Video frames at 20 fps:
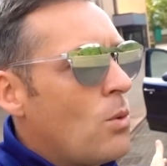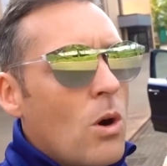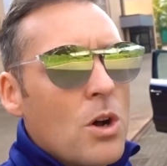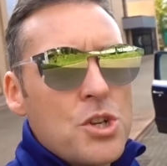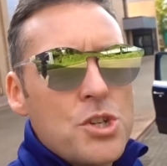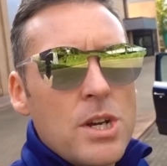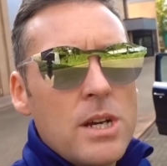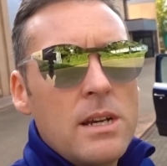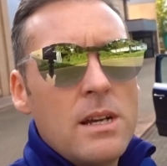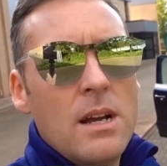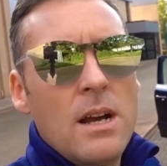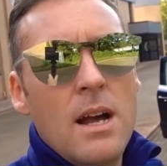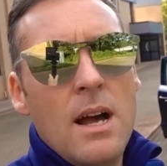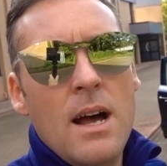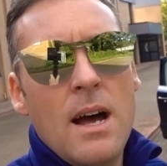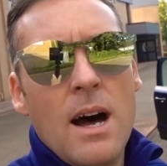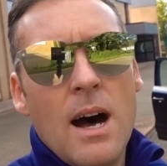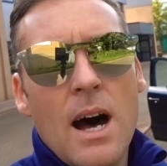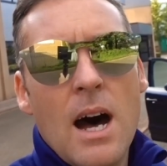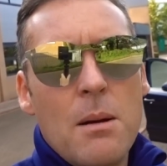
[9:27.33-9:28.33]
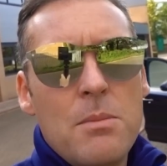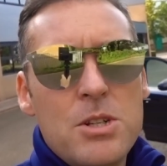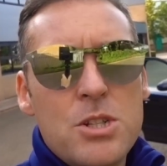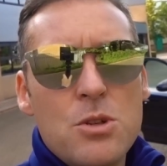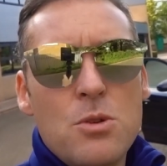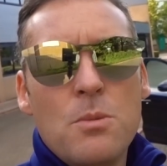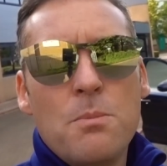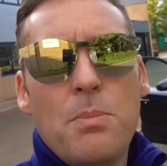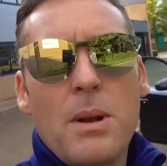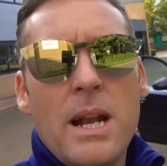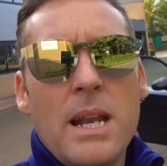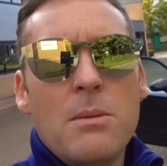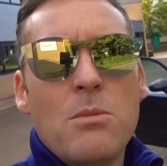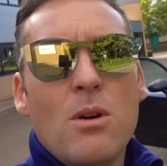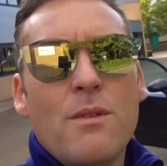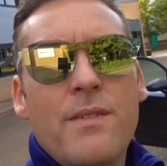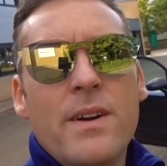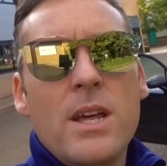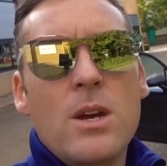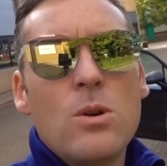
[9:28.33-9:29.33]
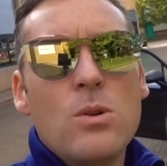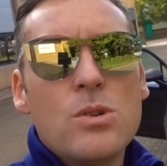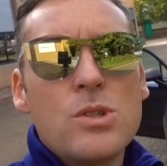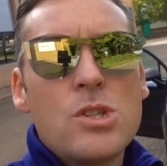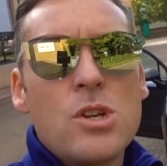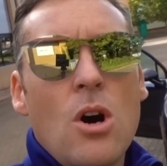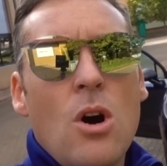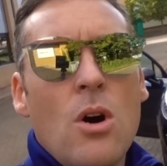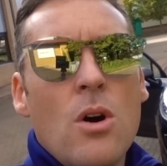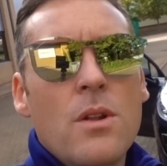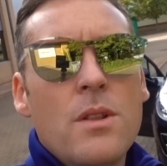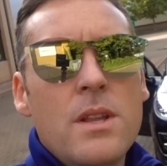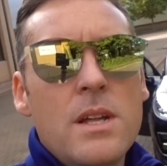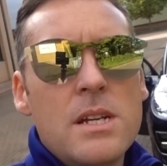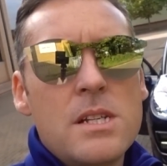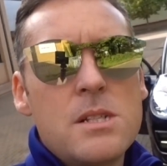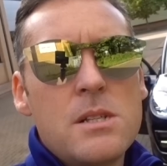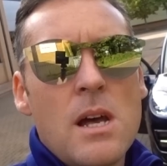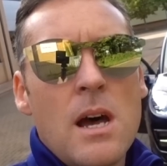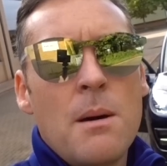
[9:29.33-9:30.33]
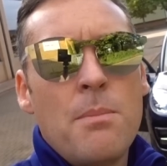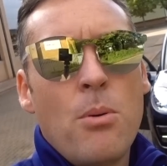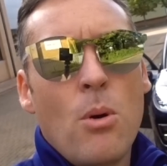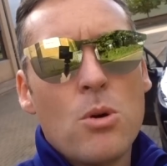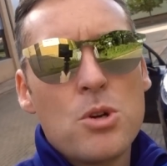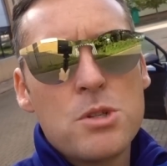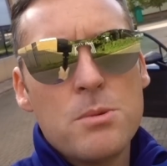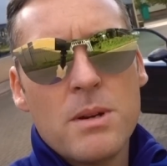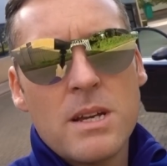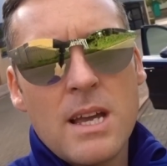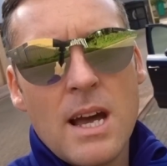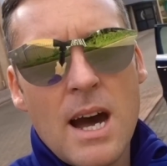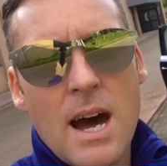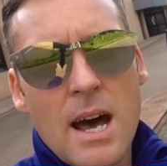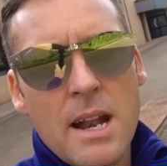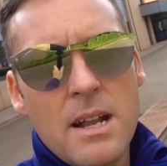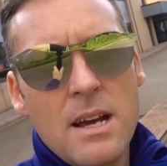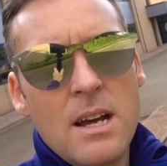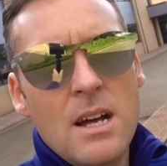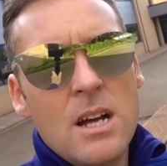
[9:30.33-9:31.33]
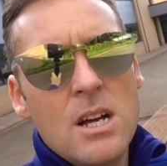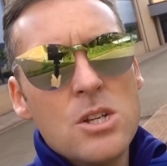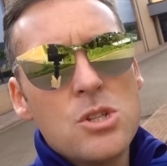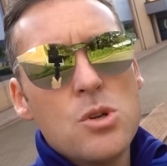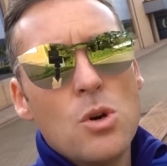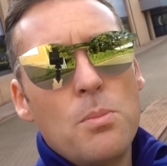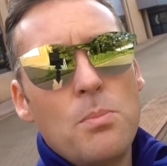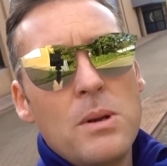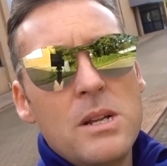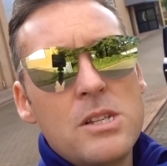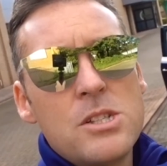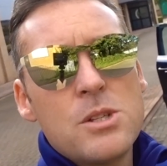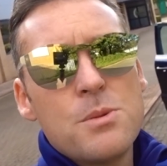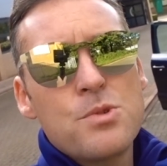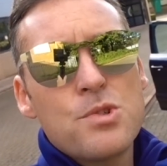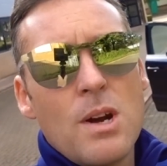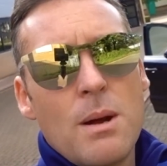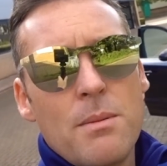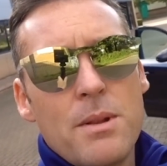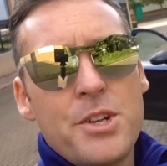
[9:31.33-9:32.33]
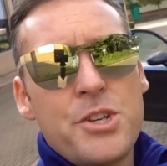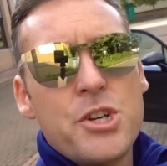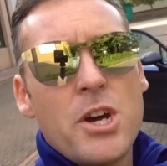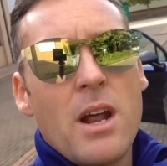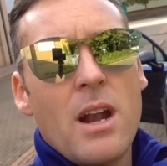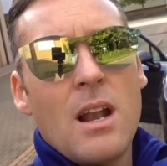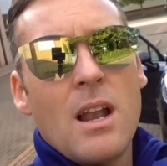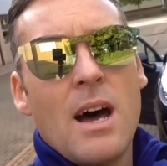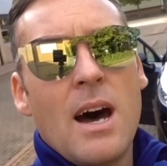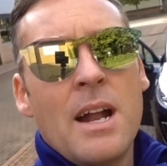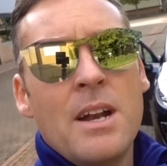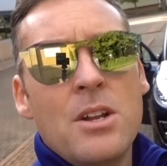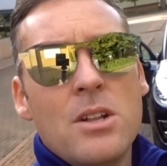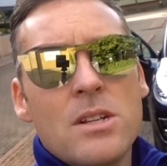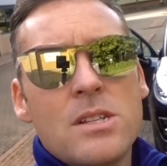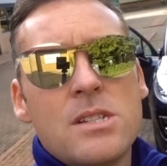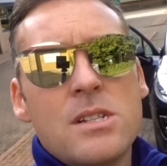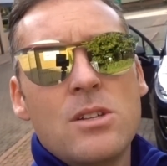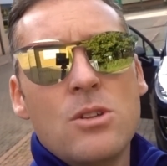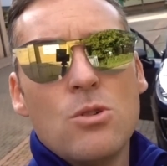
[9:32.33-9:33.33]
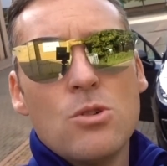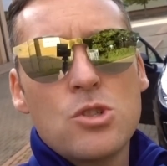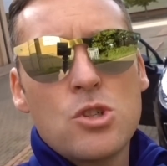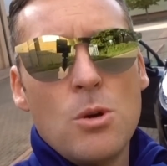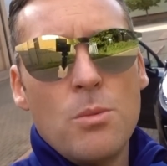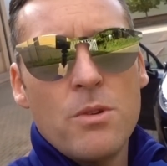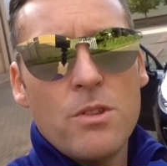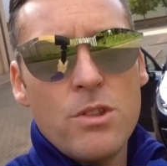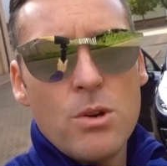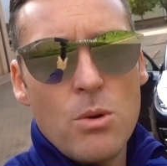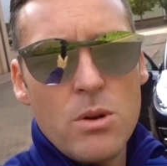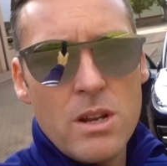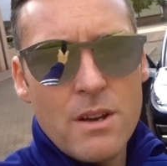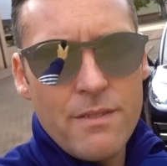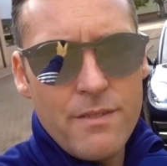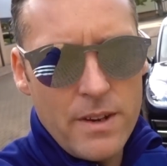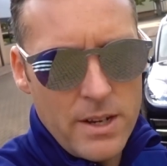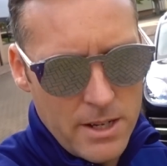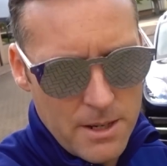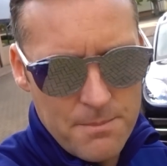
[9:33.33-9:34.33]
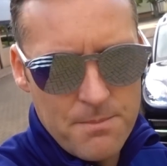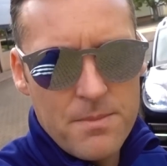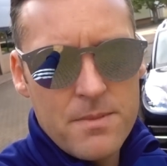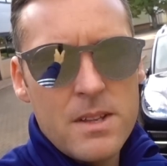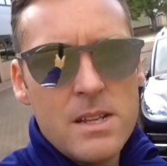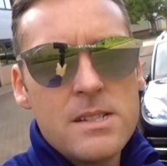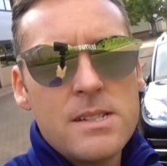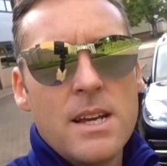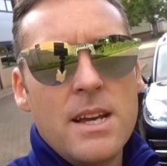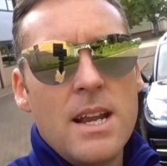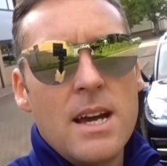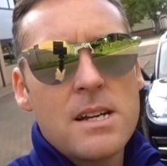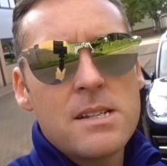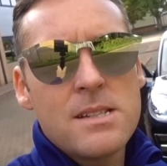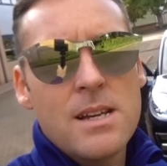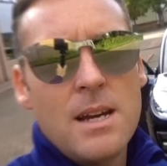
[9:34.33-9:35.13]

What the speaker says: watching. I'll be doing plenty more videos on this Porsche Macan, so please subscribe to the channel and you'll see those coming through on your feed. See you next